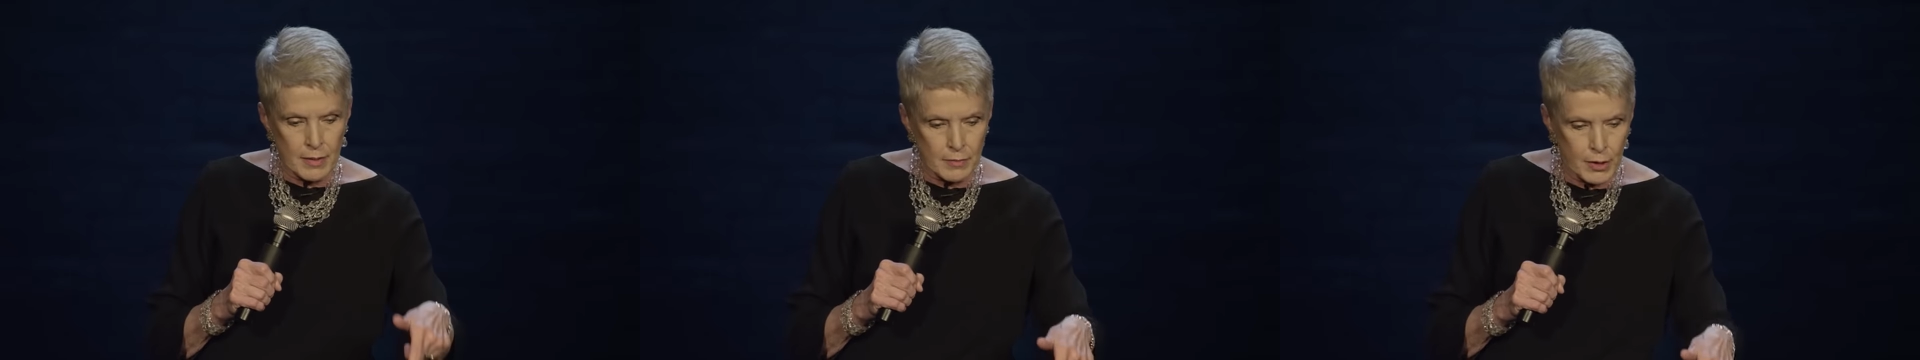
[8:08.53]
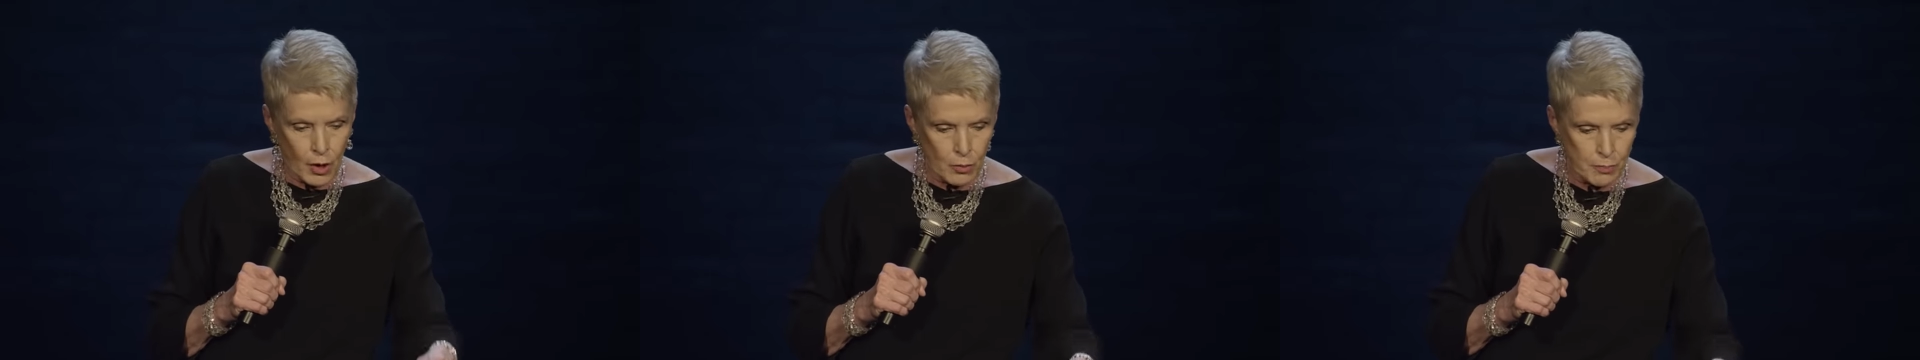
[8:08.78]

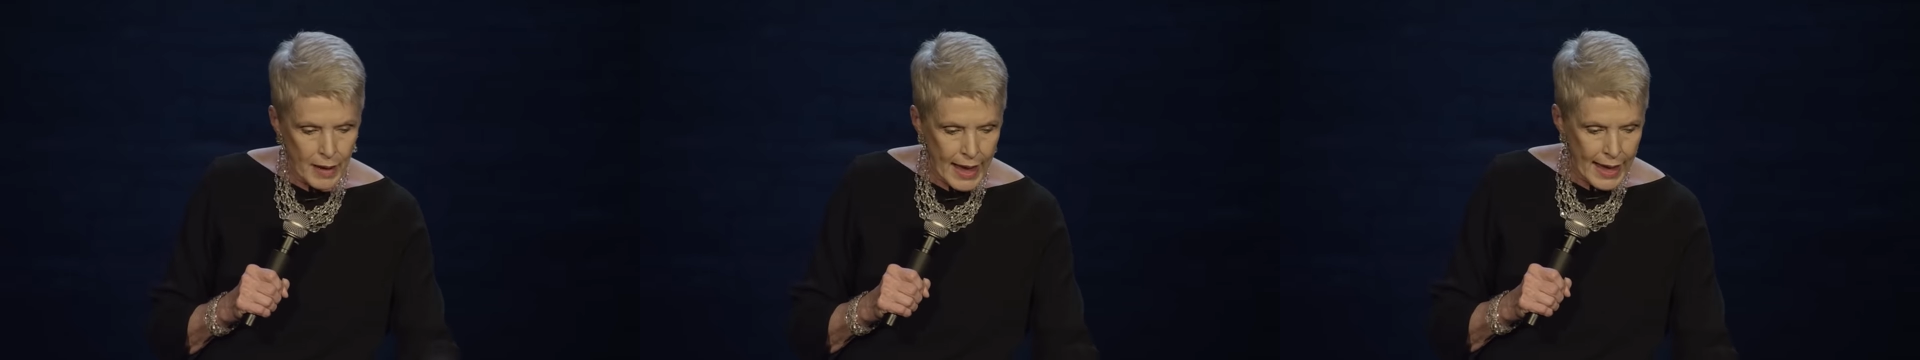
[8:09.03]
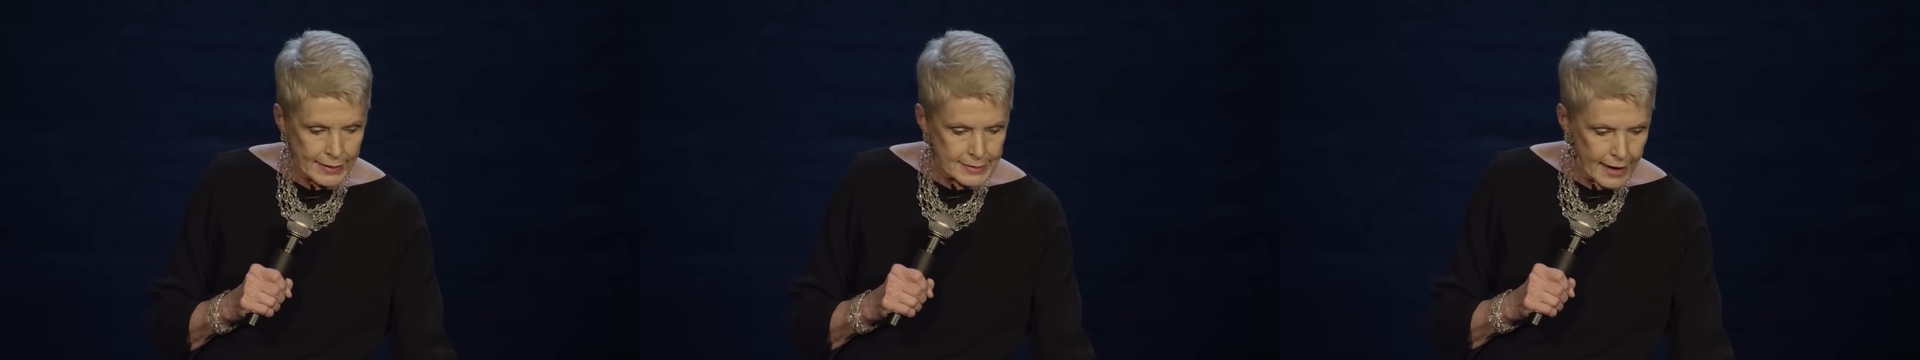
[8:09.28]
go
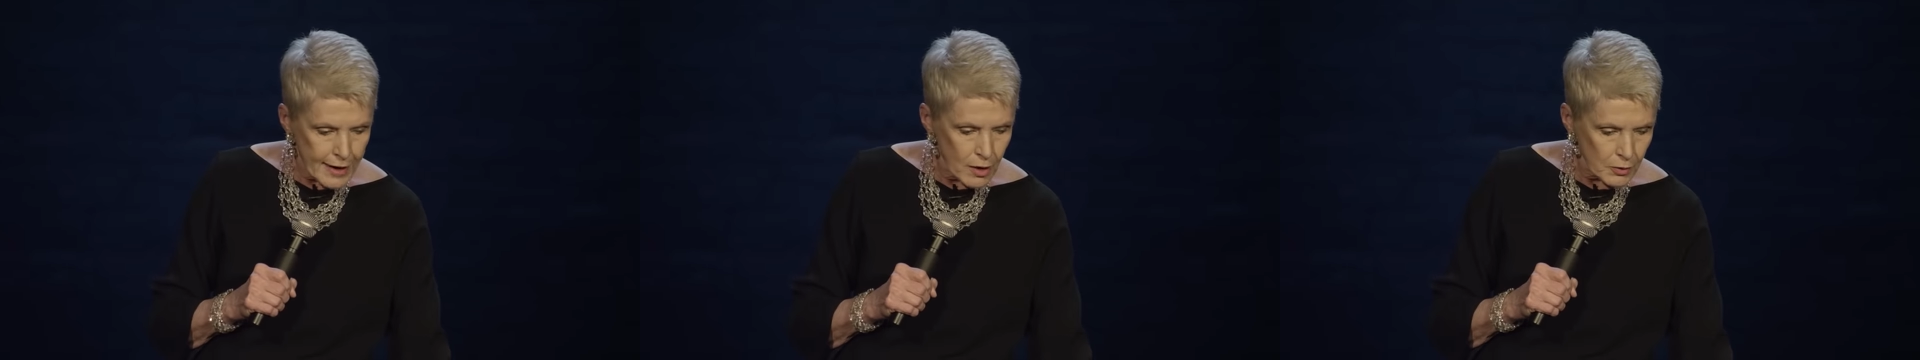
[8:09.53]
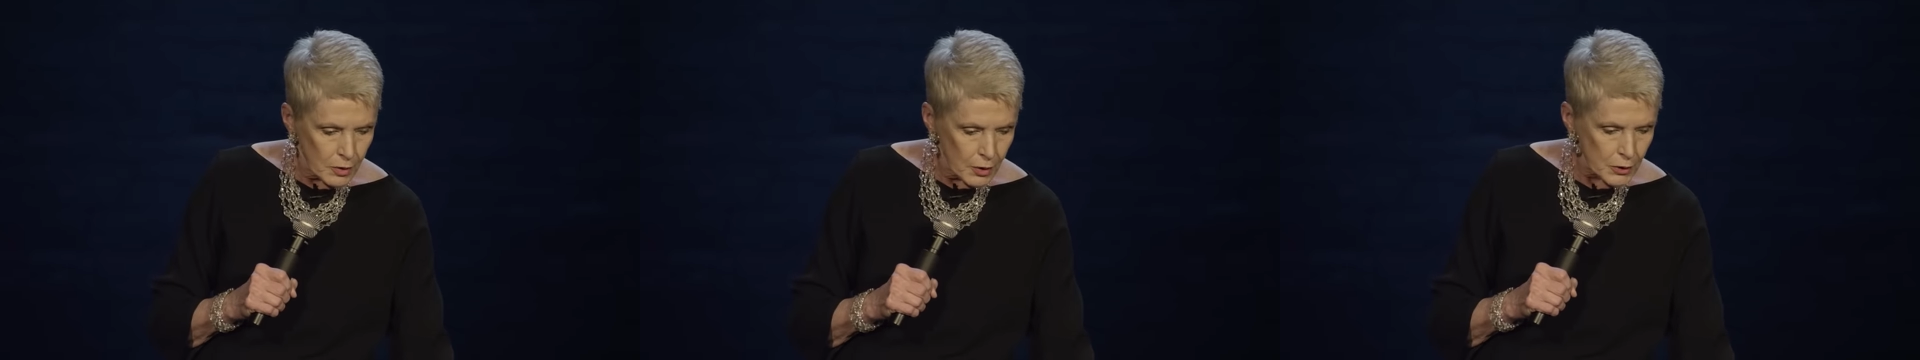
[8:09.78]
back
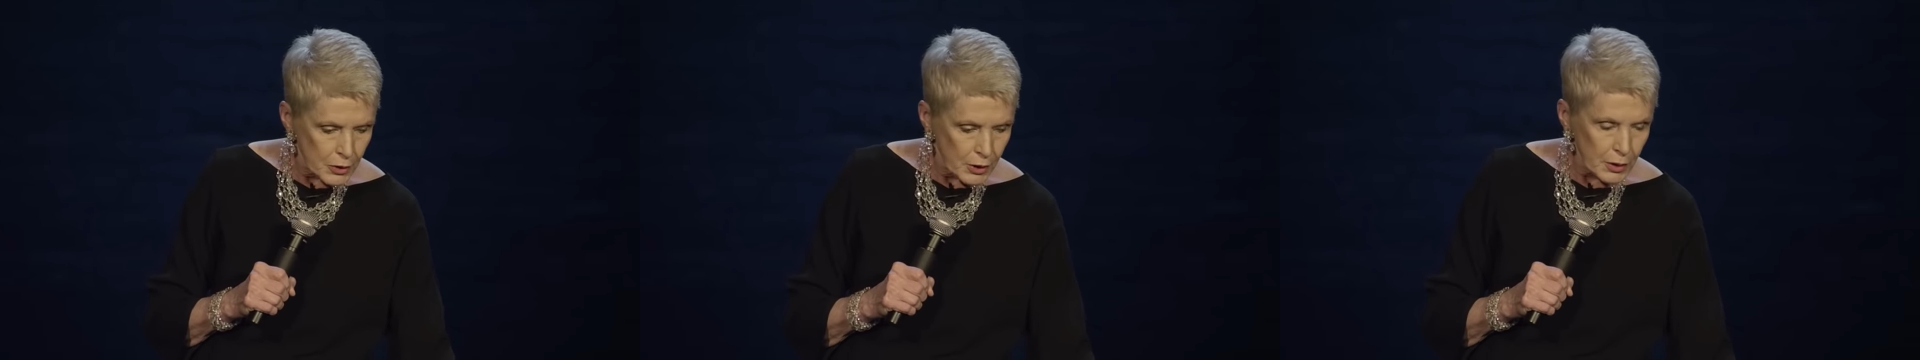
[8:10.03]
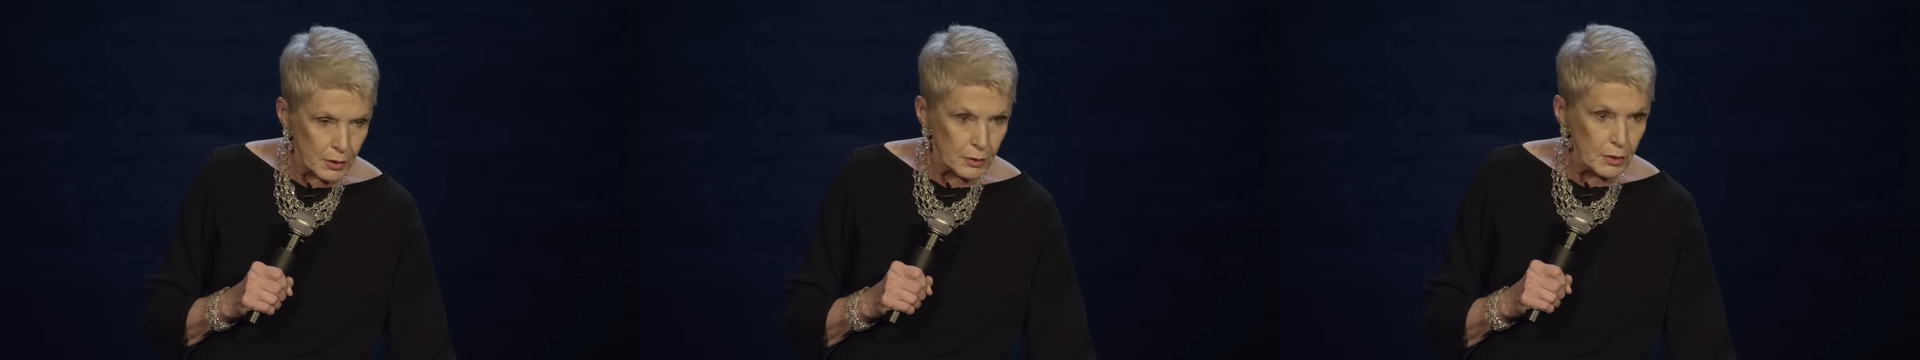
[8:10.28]
down
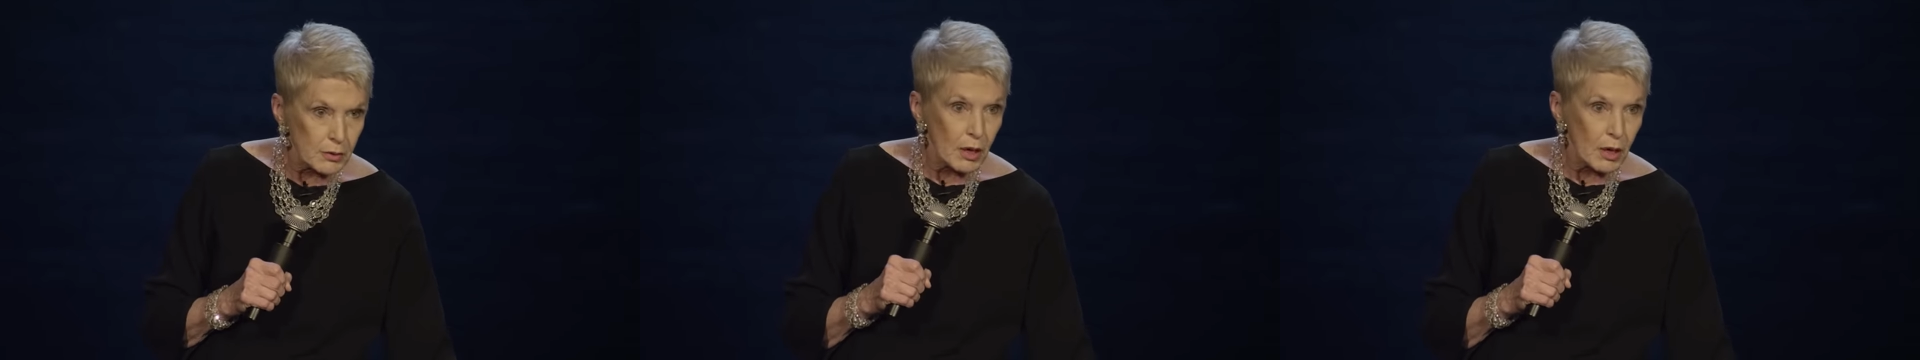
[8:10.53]
again.